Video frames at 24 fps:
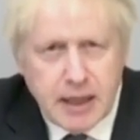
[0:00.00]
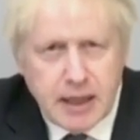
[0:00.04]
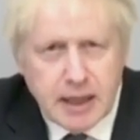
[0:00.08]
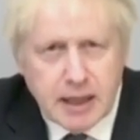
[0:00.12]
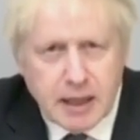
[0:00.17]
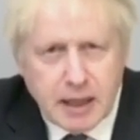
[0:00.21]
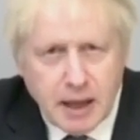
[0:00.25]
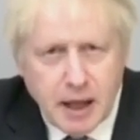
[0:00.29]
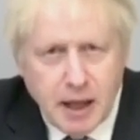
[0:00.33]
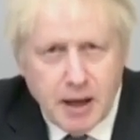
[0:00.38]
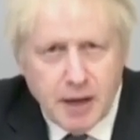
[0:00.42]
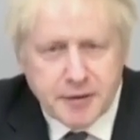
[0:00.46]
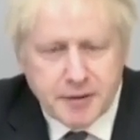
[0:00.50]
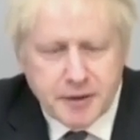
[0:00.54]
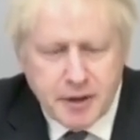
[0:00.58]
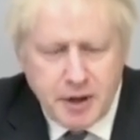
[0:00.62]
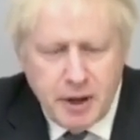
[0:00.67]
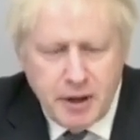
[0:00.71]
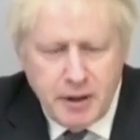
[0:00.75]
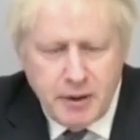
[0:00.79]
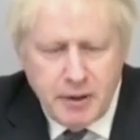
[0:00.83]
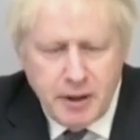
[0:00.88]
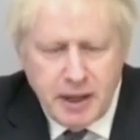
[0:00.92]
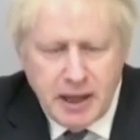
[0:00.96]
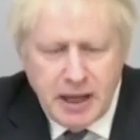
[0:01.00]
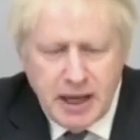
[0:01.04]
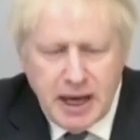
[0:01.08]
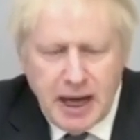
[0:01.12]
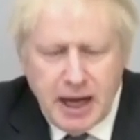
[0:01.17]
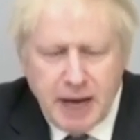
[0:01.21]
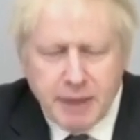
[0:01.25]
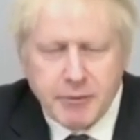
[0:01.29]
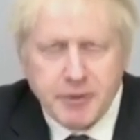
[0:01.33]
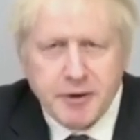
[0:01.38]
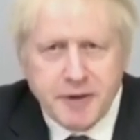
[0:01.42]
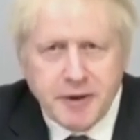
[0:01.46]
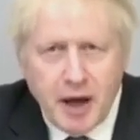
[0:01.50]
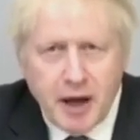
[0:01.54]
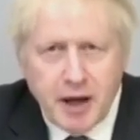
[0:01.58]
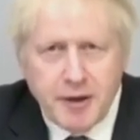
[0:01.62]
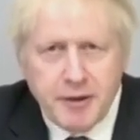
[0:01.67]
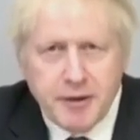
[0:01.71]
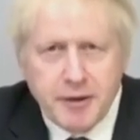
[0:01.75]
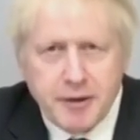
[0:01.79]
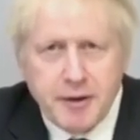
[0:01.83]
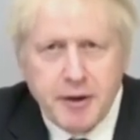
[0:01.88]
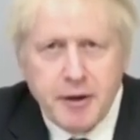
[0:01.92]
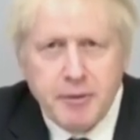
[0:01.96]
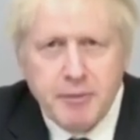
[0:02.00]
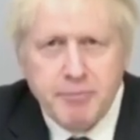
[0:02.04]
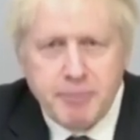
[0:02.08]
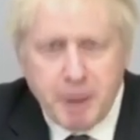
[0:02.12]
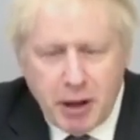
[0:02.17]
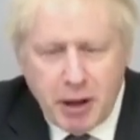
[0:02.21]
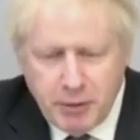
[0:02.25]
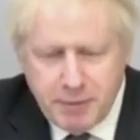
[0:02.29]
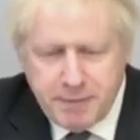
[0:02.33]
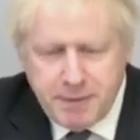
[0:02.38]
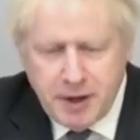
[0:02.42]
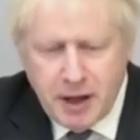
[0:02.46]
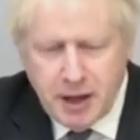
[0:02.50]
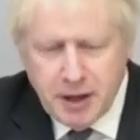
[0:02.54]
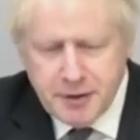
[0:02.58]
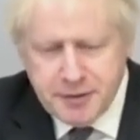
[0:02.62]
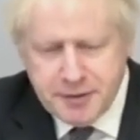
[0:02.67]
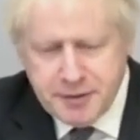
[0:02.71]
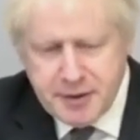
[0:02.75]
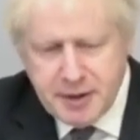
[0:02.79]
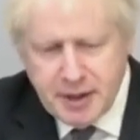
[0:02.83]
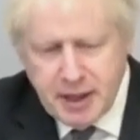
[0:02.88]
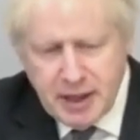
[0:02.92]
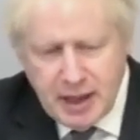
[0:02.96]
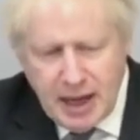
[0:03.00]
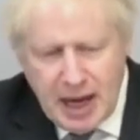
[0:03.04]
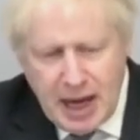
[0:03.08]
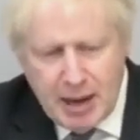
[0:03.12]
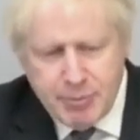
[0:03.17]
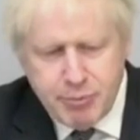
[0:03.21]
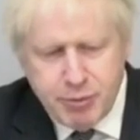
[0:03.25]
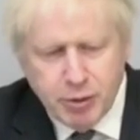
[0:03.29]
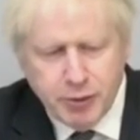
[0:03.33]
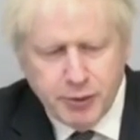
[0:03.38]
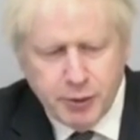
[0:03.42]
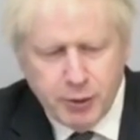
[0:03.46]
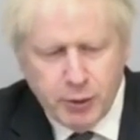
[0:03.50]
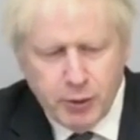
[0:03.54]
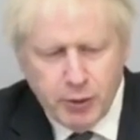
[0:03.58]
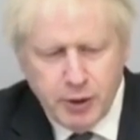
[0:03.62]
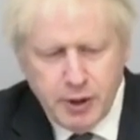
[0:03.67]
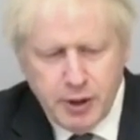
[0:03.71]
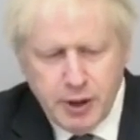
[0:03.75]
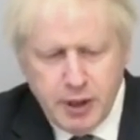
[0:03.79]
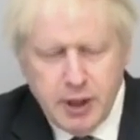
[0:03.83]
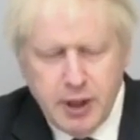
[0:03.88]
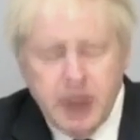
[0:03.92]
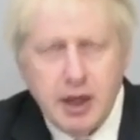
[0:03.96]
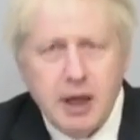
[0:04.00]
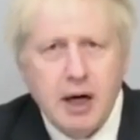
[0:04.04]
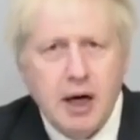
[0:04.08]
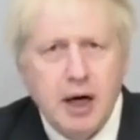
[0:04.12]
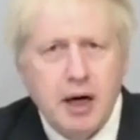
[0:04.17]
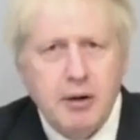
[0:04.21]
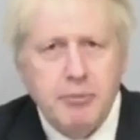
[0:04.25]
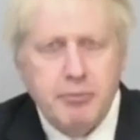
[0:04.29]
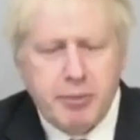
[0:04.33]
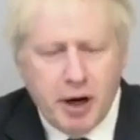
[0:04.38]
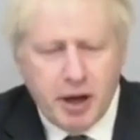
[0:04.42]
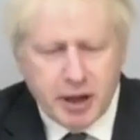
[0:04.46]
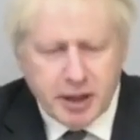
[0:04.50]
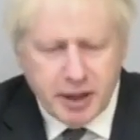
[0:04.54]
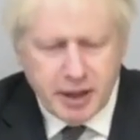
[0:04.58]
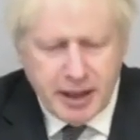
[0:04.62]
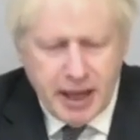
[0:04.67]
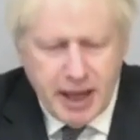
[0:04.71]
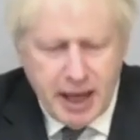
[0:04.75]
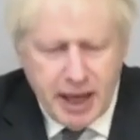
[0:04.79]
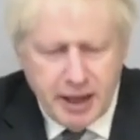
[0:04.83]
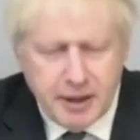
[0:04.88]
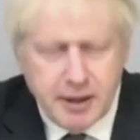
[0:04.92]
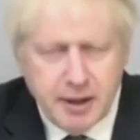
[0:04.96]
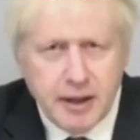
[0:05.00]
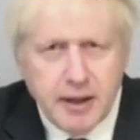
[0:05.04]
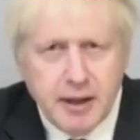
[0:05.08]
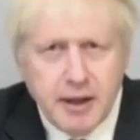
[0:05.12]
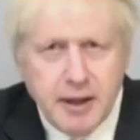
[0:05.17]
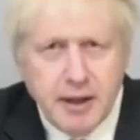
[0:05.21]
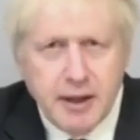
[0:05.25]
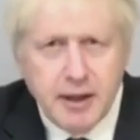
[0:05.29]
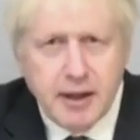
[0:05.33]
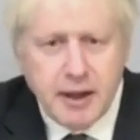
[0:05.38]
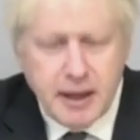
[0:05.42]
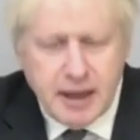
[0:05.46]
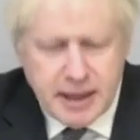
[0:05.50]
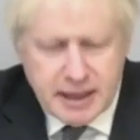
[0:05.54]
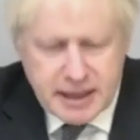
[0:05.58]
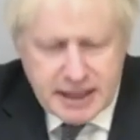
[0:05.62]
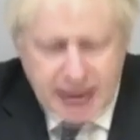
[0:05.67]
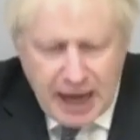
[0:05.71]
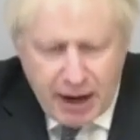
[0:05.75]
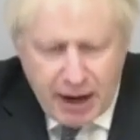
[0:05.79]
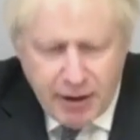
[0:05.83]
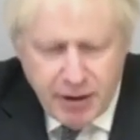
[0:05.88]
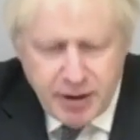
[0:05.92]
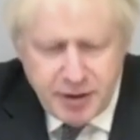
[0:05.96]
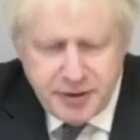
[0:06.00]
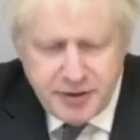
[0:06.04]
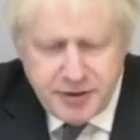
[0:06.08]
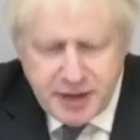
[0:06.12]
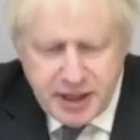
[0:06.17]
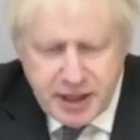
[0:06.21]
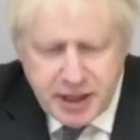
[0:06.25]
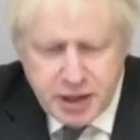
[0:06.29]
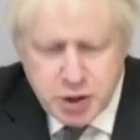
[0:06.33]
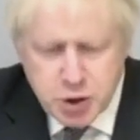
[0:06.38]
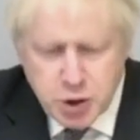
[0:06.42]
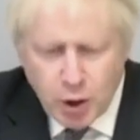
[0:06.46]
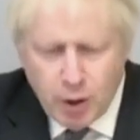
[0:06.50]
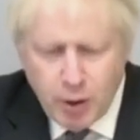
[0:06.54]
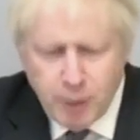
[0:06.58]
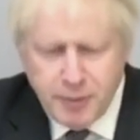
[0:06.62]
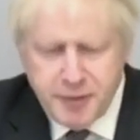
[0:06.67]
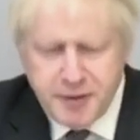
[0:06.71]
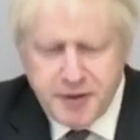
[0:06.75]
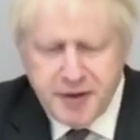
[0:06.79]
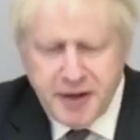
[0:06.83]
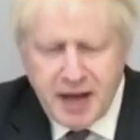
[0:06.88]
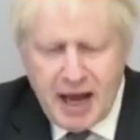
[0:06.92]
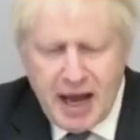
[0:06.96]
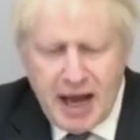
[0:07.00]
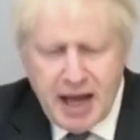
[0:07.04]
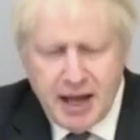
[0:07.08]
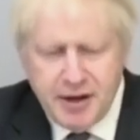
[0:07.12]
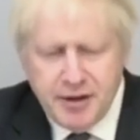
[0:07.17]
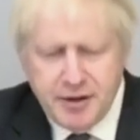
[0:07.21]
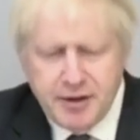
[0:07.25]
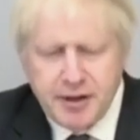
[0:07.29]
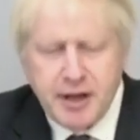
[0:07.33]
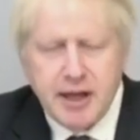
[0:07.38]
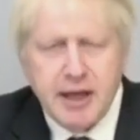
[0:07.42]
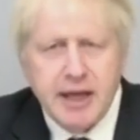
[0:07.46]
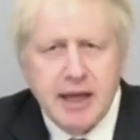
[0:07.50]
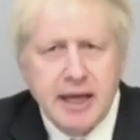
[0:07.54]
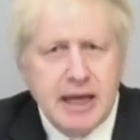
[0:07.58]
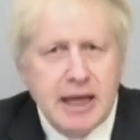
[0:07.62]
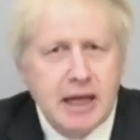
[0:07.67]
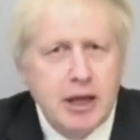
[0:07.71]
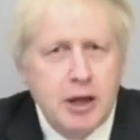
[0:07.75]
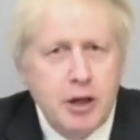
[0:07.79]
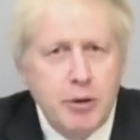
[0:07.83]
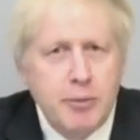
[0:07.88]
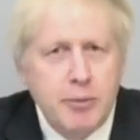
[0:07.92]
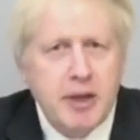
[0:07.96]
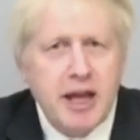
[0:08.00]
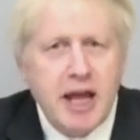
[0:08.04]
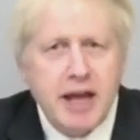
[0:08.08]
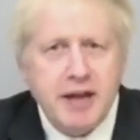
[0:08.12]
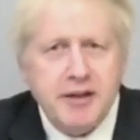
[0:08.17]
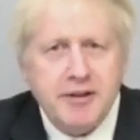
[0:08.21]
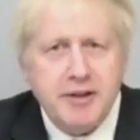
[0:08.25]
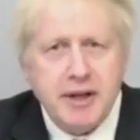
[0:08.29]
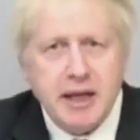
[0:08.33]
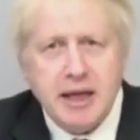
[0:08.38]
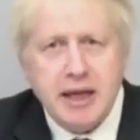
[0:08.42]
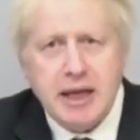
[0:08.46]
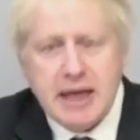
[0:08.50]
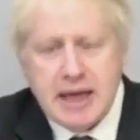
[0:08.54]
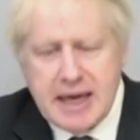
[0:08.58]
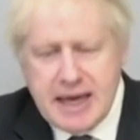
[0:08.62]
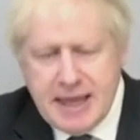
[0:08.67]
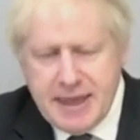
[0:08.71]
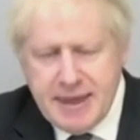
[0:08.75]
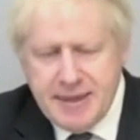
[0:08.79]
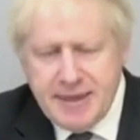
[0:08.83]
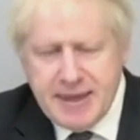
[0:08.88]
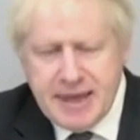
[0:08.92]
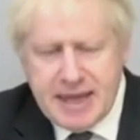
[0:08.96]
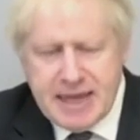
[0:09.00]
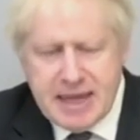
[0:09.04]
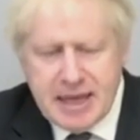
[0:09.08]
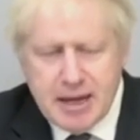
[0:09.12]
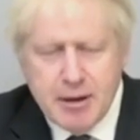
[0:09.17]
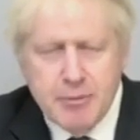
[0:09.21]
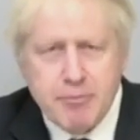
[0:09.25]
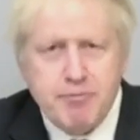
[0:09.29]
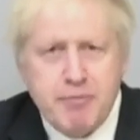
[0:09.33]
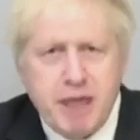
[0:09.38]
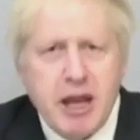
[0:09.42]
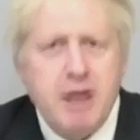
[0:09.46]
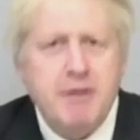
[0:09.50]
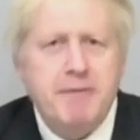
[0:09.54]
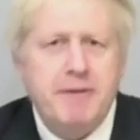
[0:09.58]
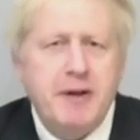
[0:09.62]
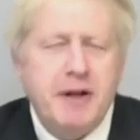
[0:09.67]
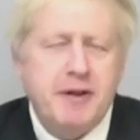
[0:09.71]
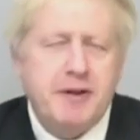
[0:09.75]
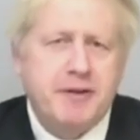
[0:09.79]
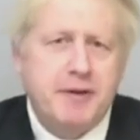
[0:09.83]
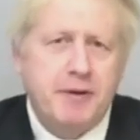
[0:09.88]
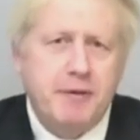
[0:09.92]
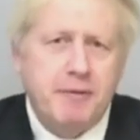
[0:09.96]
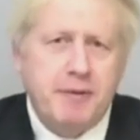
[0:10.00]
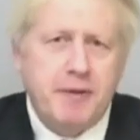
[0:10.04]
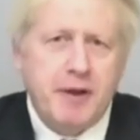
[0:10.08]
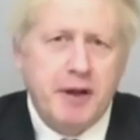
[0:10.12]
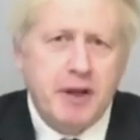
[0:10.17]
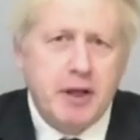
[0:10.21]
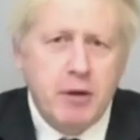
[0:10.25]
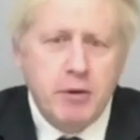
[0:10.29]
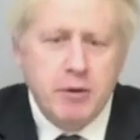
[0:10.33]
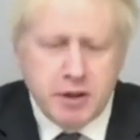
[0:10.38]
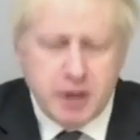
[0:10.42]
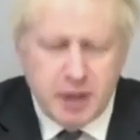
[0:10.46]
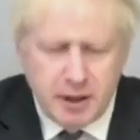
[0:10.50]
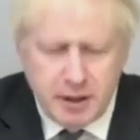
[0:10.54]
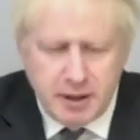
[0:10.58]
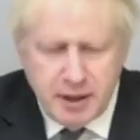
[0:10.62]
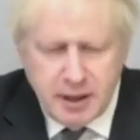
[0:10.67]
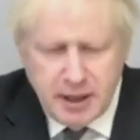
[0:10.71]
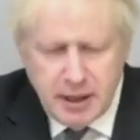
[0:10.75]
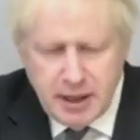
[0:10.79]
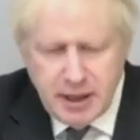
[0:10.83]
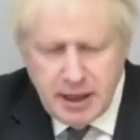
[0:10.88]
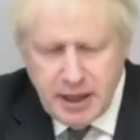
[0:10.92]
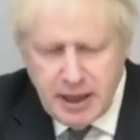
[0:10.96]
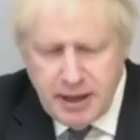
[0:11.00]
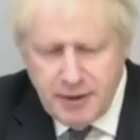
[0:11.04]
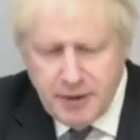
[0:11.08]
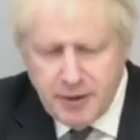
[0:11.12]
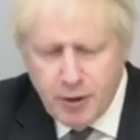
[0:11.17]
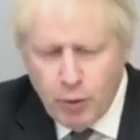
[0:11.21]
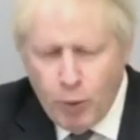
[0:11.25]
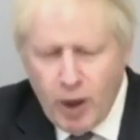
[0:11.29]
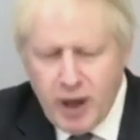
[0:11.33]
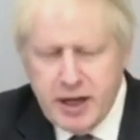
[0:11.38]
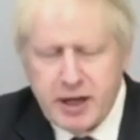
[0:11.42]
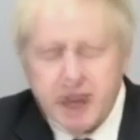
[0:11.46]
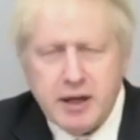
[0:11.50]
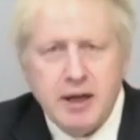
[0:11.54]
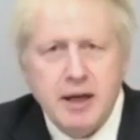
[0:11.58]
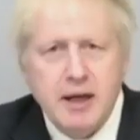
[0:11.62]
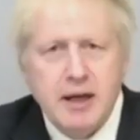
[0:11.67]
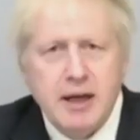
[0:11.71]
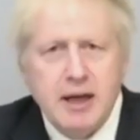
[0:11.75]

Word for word: In Glasgow and Rosyth, Belfast, Appledore and Birkenhead, guaranteeing jobs and illuminating the benefits of the union in the white